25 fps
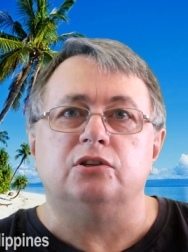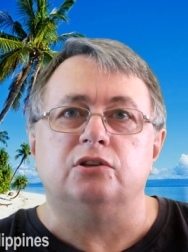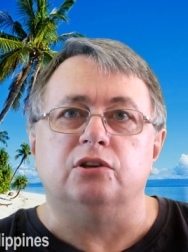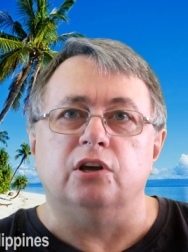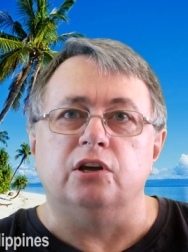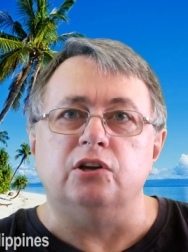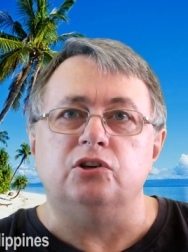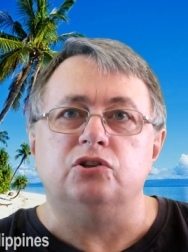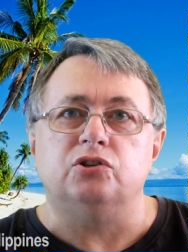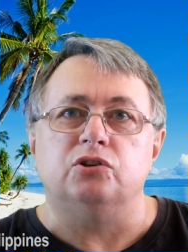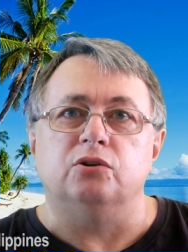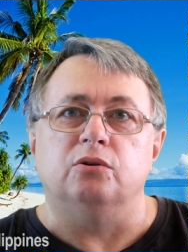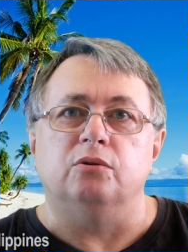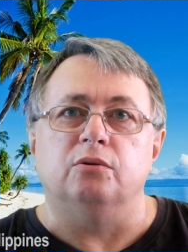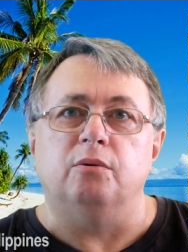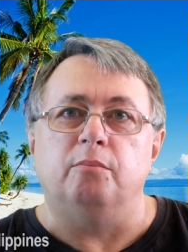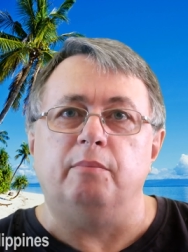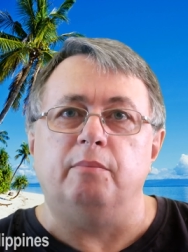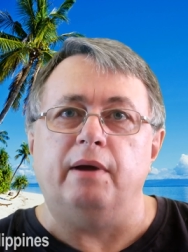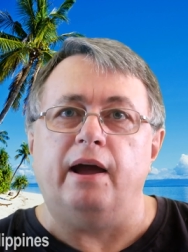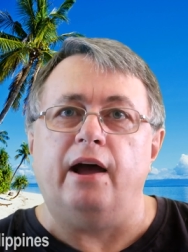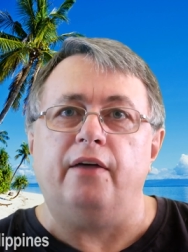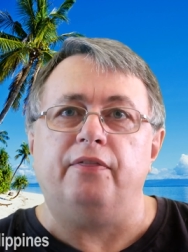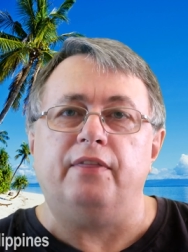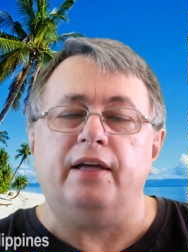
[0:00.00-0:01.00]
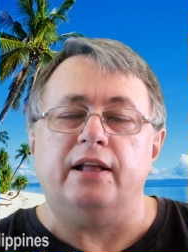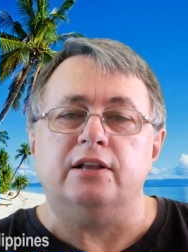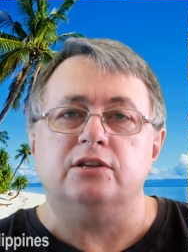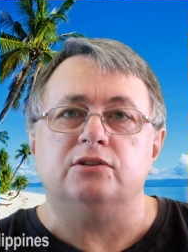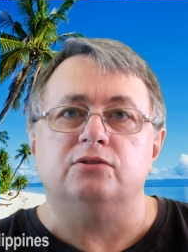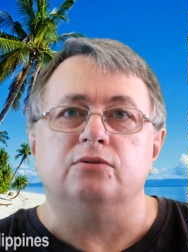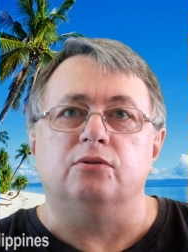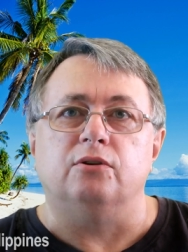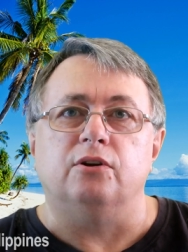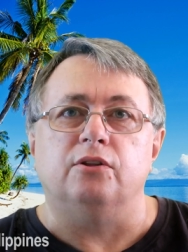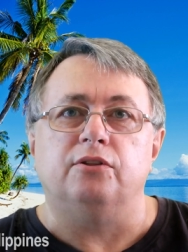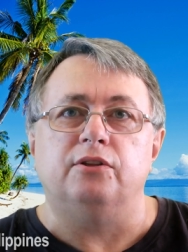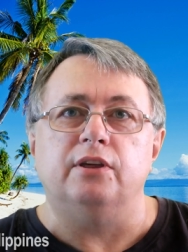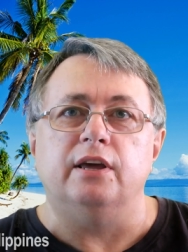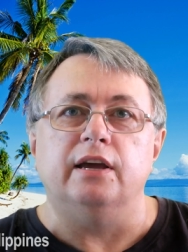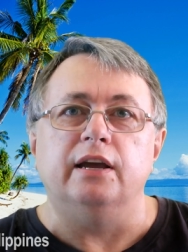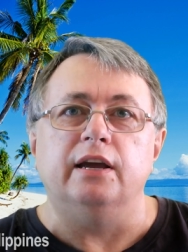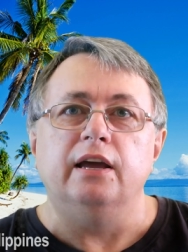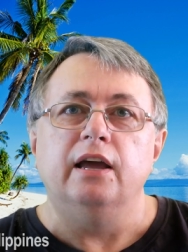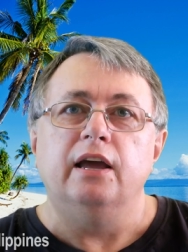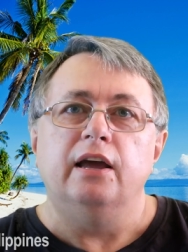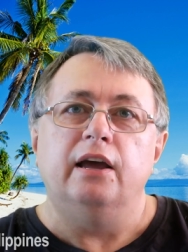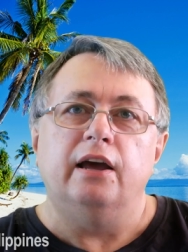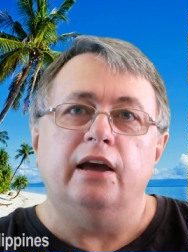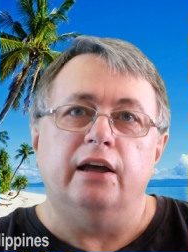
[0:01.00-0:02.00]
teach you about that sort of
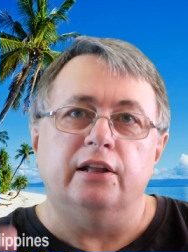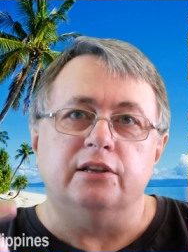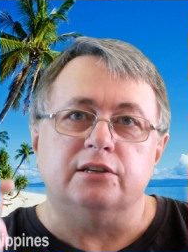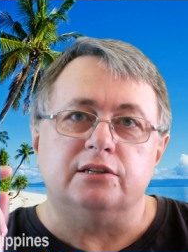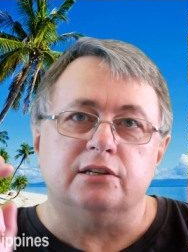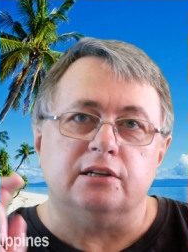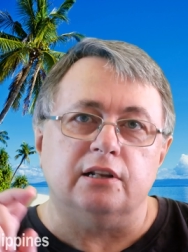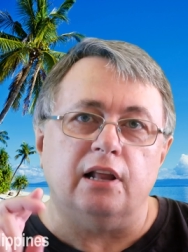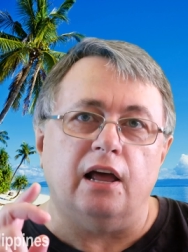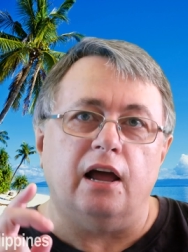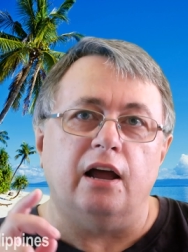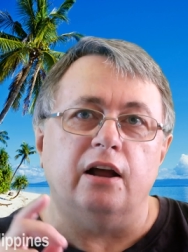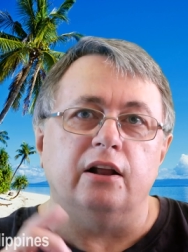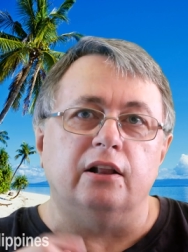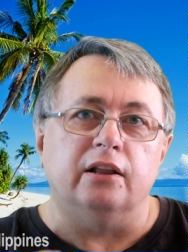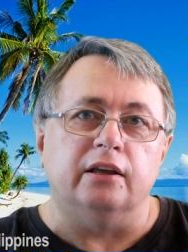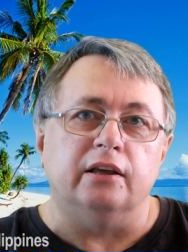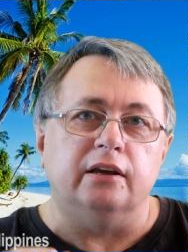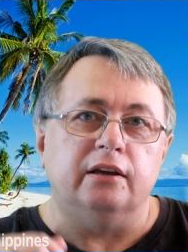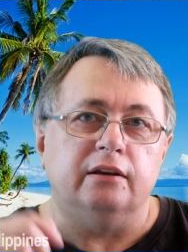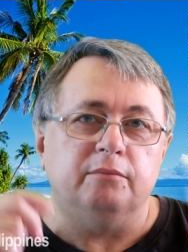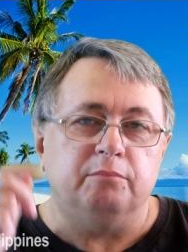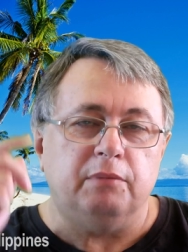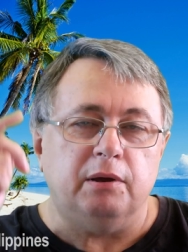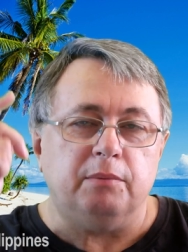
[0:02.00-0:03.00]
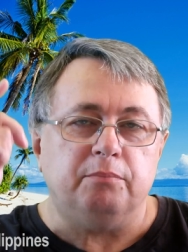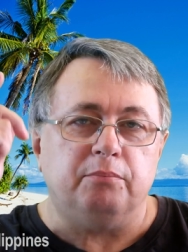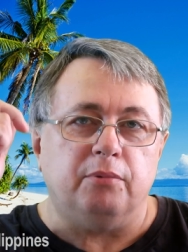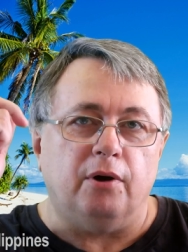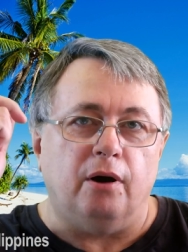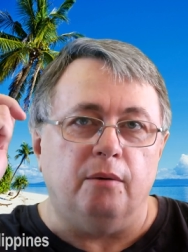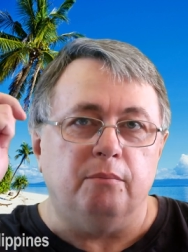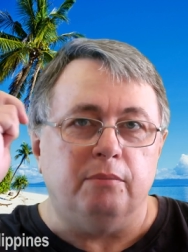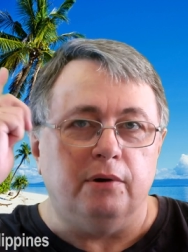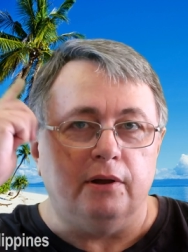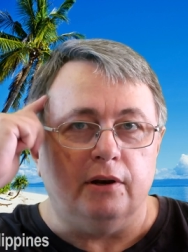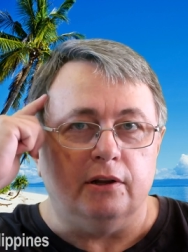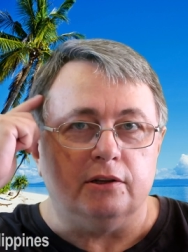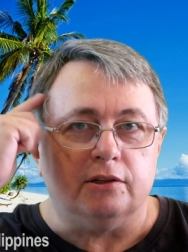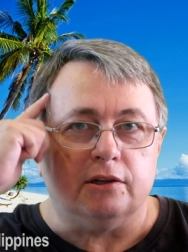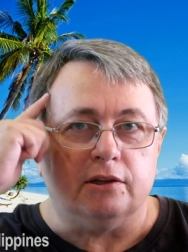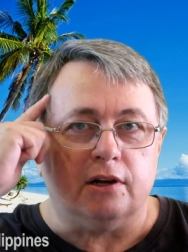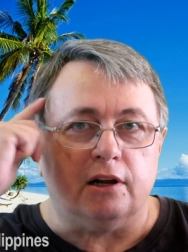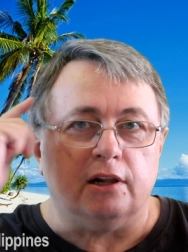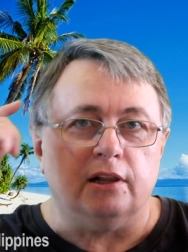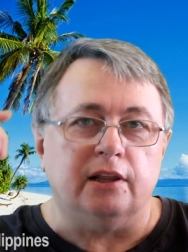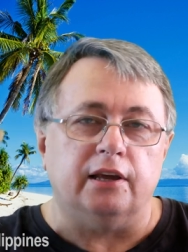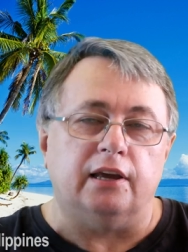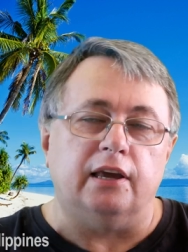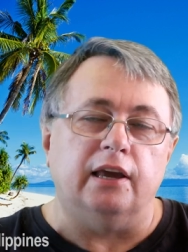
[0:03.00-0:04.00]
thing. And slowly, bit by bit, it's
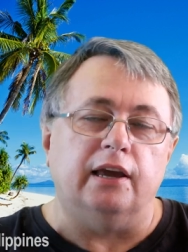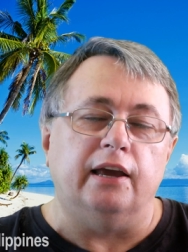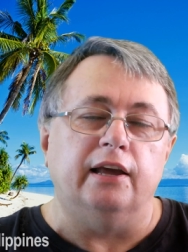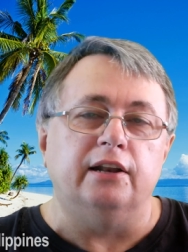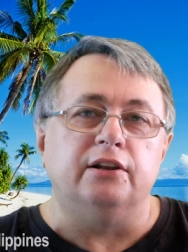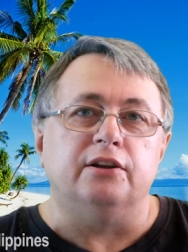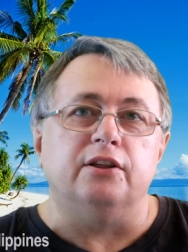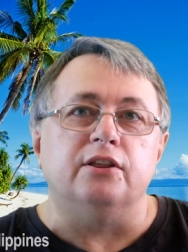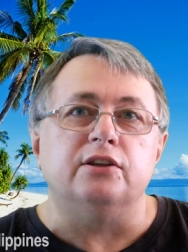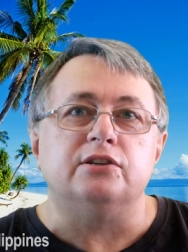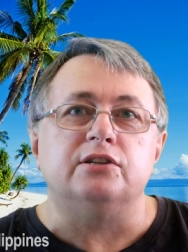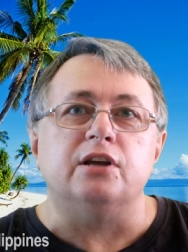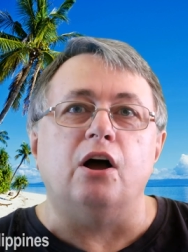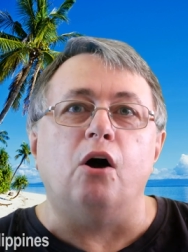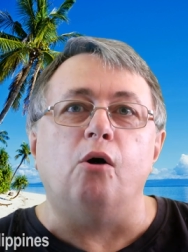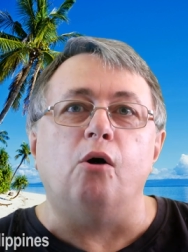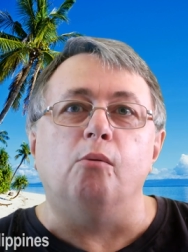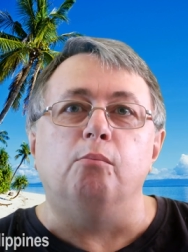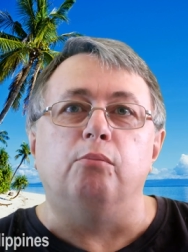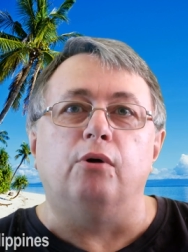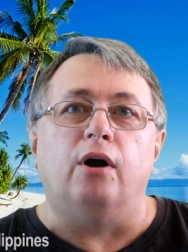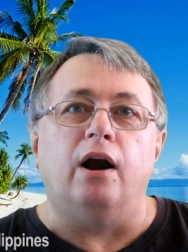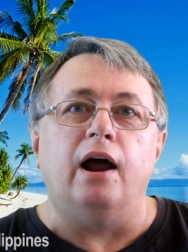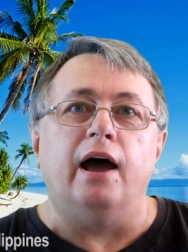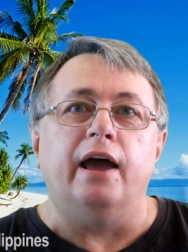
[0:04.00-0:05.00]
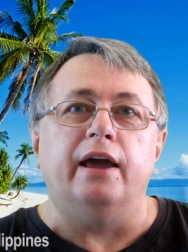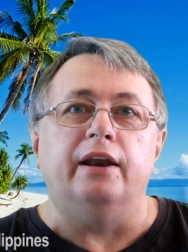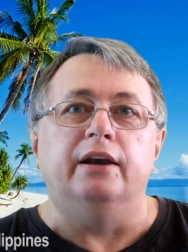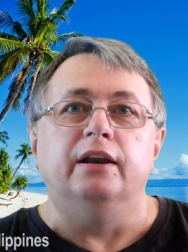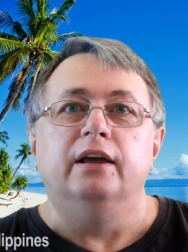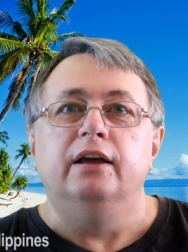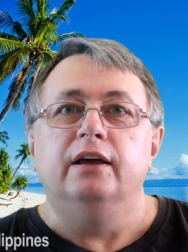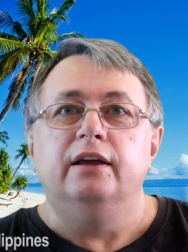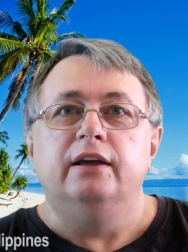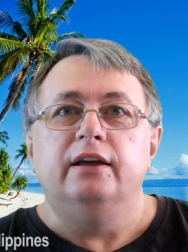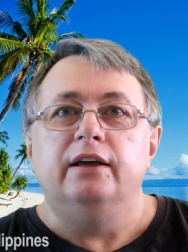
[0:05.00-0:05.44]
clicking into this old brain.